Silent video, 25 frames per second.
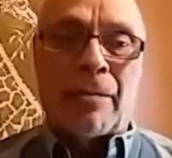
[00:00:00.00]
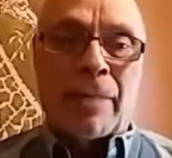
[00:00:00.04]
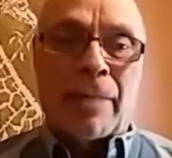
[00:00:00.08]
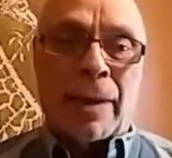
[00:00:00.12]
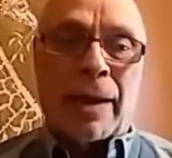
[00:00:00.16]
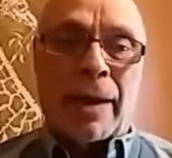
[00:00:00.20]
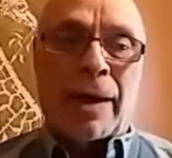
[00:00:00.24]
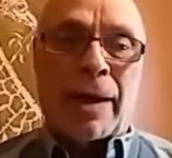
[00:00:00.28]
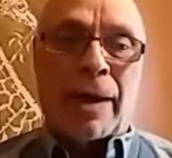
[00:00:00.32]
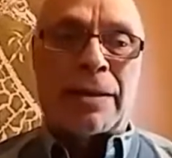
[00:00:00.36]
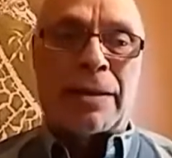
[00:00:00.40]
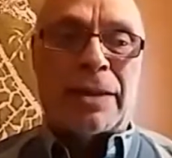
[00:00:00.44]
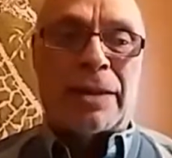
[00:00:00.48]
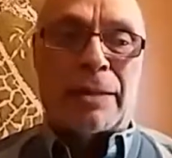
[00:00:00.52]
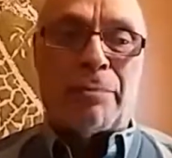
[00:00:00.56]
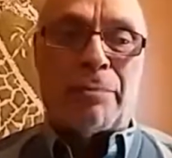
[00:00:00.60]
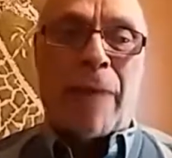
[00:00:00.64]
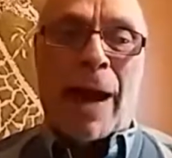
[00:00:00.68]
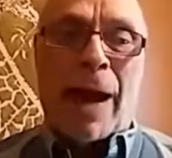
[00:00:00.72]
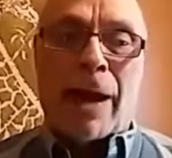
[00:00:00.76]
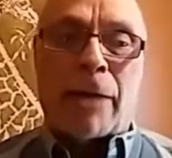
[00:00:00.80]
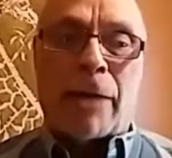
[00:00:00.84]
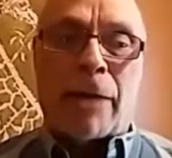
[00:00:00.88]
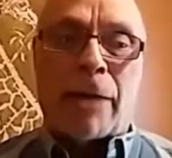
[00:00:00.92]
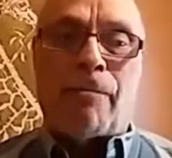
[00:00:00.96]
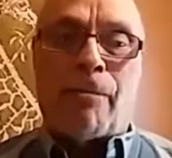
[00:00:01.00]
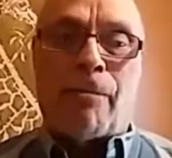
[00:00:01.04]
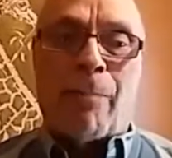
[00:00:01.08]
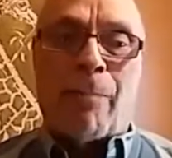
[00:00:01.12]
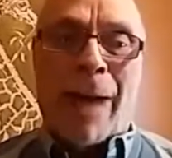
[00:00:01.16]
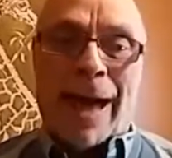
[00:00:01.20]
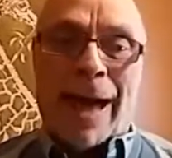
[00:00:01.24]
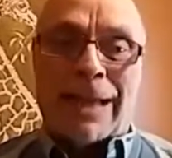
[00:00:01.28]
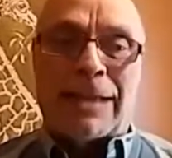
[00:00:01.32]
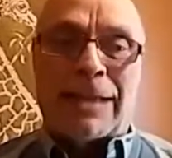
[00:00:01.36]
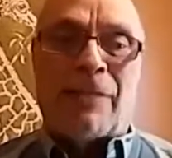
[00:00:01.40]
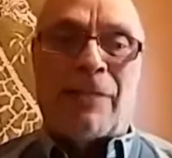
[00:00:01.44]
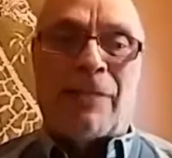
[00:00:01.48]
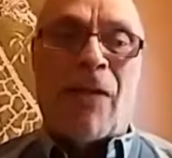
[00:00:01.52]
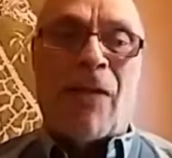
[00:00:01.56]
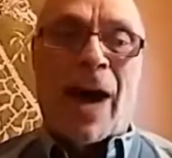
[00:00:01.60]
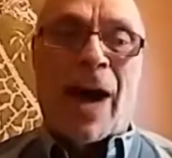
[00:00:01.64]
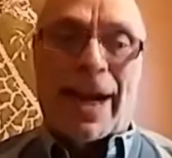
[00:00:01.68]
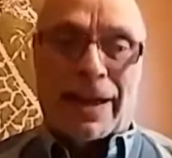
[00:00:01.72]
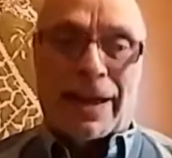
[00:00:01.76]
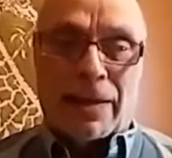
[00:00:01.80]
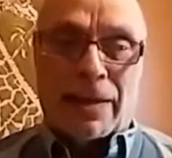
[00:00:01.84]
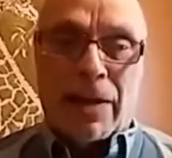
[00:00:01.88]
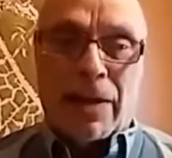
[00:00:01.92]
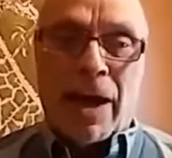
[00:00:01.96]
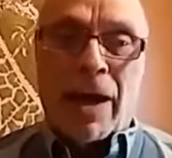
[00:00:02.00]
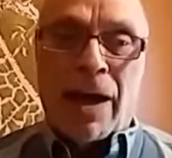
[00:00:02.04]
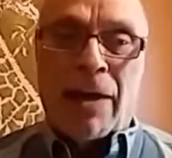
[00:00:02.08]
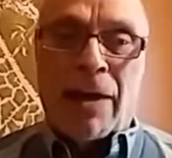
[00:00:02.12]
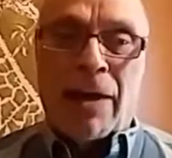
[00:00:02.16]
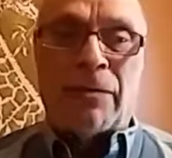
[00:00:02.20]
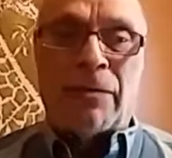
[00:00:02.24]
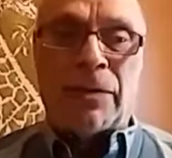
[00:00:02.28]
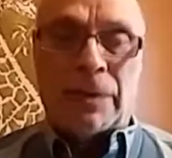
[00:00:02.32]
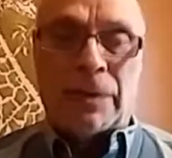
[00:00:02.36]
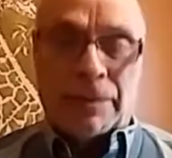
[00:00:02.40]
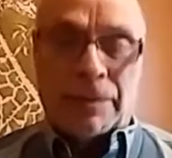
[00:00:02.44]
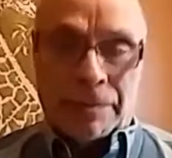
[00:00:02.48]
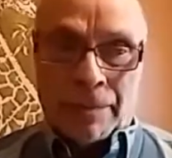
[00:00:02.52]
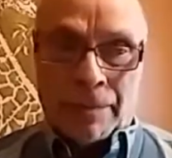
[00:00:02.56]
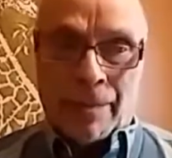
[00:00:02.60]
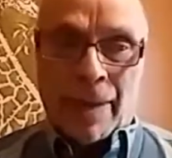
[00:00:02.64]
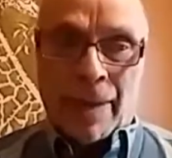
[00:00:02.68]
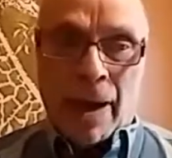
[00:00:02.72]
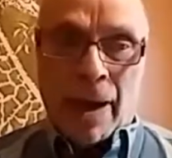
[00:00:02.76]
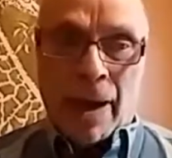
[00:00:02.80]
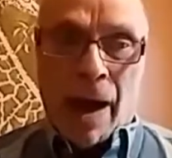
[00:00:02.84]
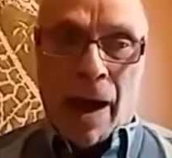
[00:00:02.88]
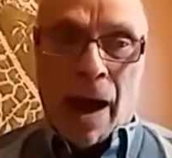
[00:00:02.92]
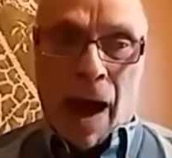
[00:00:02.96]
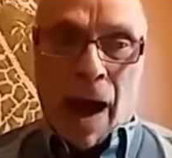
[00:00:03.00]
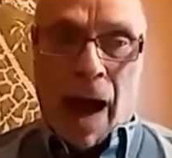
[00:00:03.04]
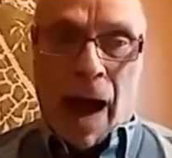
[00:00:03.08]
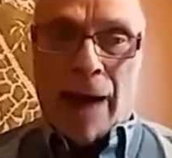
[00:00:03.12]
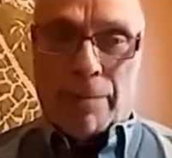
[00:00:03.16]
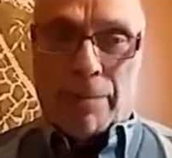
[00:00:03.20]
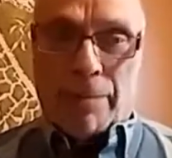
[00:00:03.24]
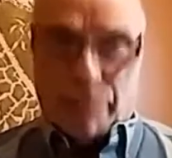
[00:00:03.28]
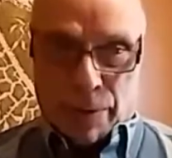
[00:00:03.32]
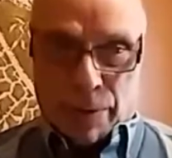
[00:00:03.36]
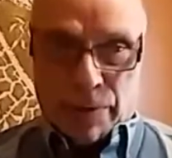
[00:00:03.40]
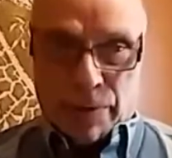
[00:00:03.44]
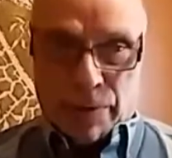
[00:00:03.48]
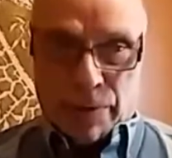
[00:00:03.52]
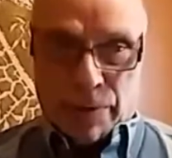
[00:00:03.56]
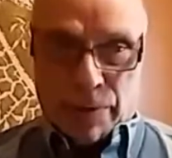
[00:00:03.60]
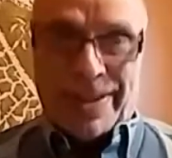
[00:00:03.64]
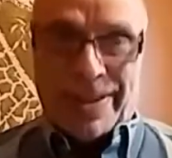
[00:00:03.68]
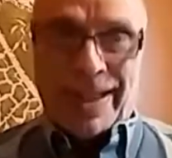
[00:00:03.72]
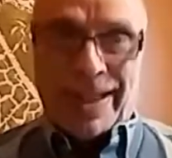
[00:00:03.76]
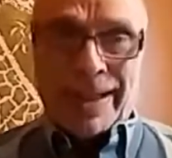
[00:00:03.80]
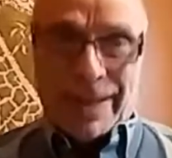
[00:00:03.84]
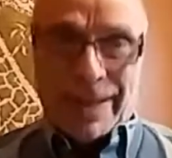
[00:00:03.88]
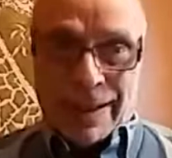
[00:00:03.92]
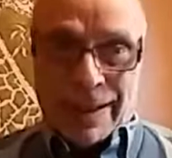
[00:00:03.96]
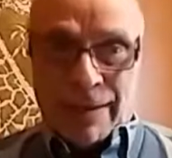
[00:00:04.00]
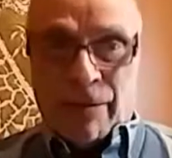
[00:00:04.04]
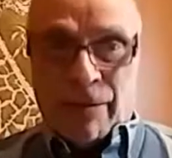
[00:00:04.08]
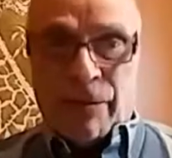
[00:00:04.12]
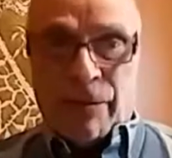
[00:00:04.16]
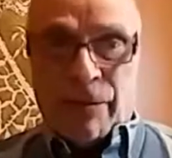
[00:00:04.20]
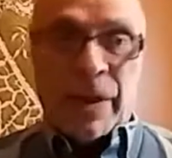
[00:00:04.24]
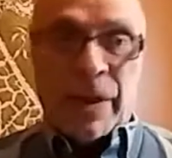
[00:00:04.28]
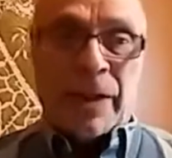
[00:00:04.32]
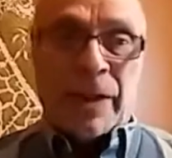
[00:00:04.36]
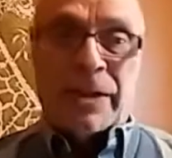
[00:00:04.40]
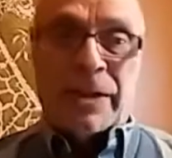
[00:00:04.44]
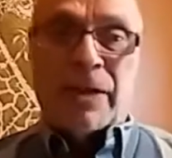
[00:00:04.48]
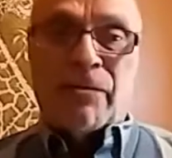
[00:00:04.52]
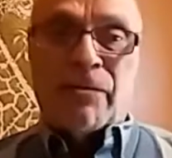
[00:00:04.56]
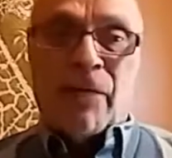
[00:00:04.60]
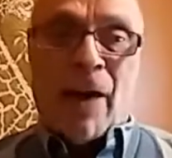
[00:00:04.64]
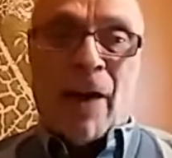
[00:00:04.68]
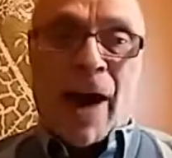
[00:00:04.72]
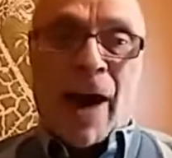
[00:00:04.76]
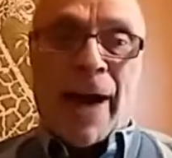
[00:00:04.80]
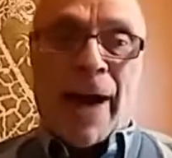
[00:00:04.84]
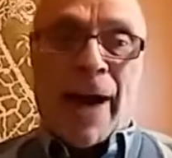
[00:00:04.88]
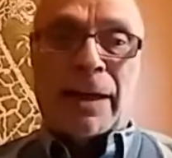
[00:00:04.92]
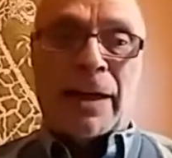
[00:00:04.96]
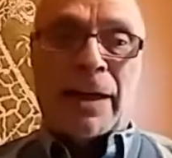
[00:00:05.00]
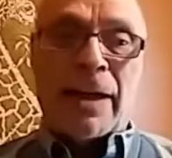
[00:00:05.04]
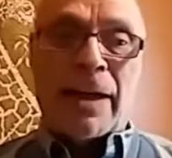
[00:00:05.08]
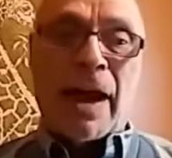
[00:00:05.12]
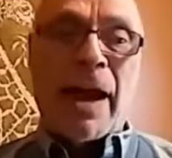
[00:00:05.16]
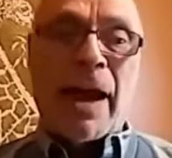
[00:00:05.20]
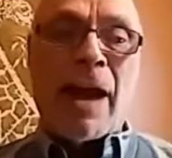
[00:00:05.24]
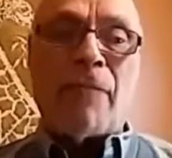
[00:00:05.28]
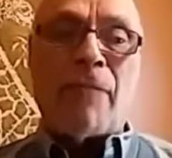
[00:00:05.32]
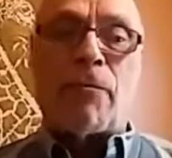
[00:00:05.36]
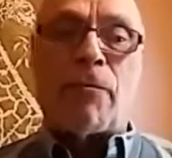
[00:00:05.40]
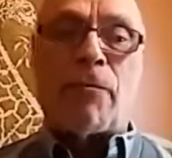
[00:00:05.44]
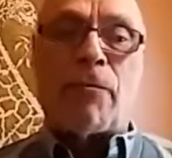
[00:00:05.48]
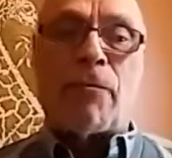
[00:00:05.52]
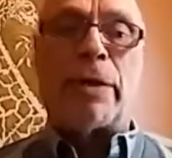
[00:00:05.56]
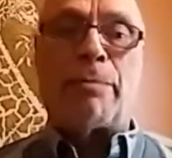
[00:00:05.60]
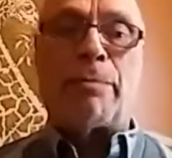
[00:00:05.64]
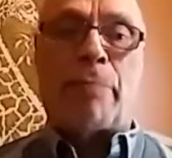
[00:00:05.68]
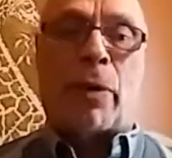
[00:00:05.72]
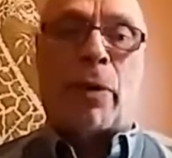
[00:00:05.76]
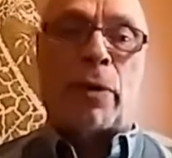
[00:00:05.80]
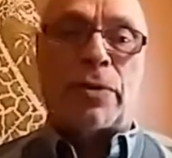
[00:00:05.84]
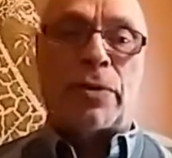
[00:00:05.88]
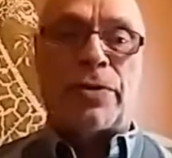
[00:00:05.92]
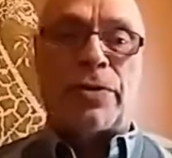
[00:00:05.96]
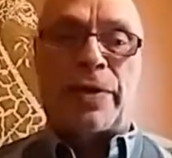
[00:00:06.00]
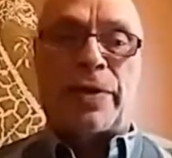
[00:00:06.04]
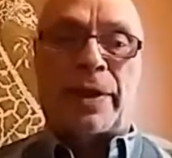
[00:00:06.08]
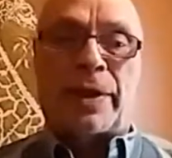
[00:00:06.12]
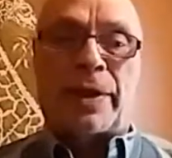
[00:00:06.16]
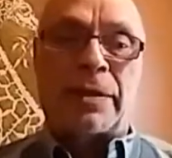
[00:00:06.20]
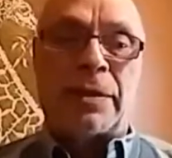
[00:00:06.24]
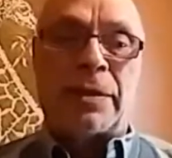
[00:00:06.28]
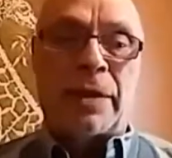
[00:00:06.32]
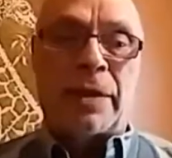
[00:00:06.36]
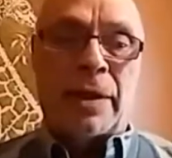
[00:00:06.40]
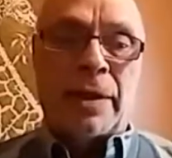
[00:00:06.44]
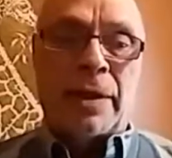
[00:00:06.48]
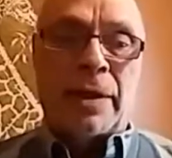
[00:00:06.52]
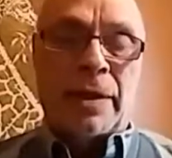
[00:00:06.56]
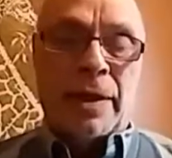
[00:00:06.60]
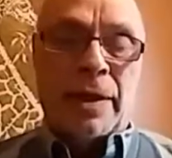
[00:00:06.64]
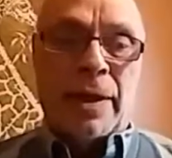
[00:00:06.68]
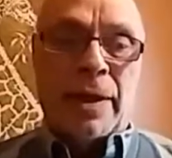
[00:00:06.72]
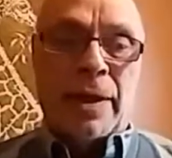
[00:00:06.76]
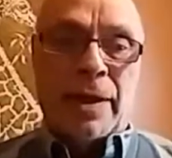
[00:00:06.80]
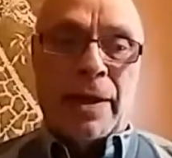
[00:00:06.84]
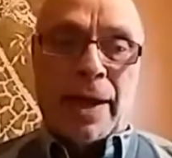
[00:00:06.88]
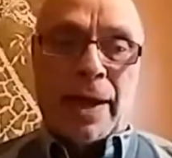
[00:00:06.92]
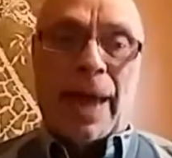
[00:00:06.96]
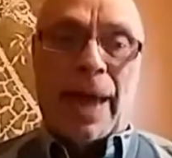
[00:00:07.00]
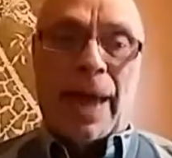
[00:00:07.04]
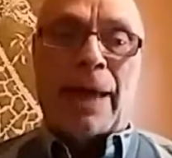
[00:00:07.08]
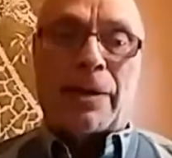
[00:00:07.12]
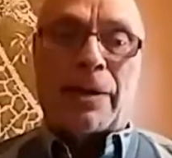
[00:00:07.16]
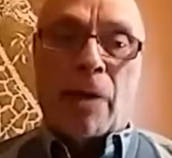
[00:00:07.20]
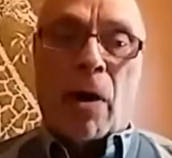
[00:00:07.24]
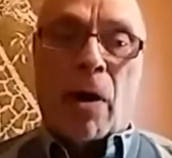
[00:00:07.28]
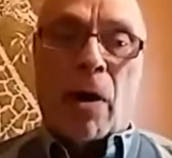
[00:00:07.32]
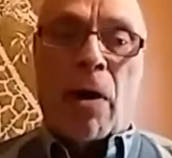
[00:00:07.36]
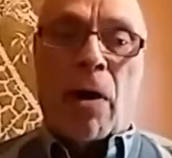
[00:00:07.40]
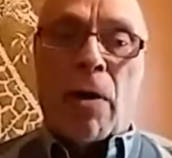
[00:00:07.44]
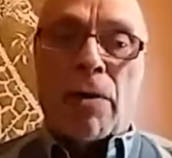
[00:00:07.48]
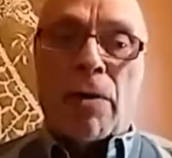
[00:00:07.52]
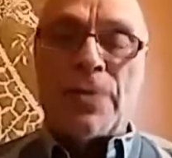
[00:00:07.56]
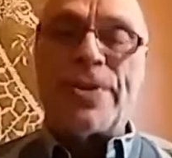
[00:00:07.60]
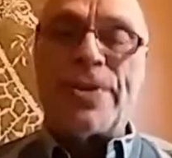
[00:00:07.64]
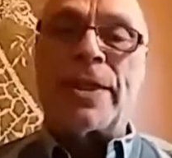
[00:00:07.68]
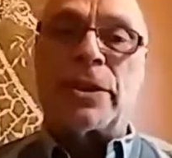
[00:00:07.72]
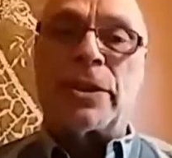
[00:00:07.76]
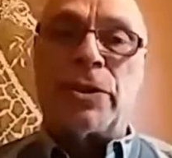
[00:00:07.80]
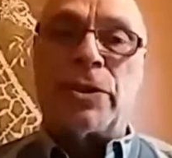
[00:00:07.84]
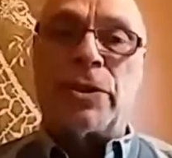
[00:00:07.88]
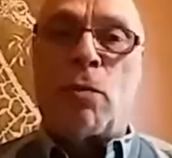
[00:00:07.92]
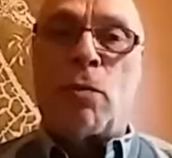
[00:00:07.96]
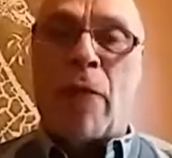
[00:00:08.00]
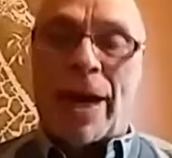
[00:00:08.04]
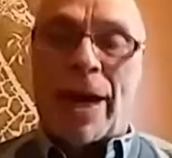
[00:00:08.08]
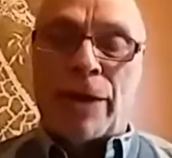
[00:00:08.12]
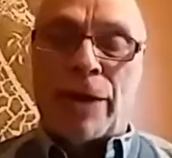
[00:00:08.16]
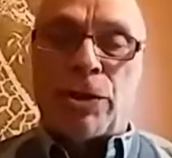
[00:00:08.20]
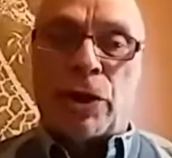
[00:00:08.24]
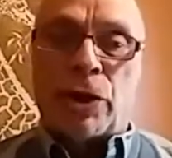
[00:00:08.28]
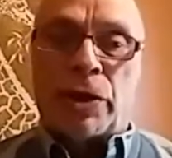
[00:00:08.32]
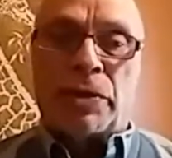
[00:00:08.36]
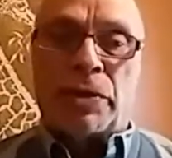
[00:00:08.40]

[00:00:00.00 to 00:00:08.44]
Inspired by divine love, I perceive the divine in every person and all situations.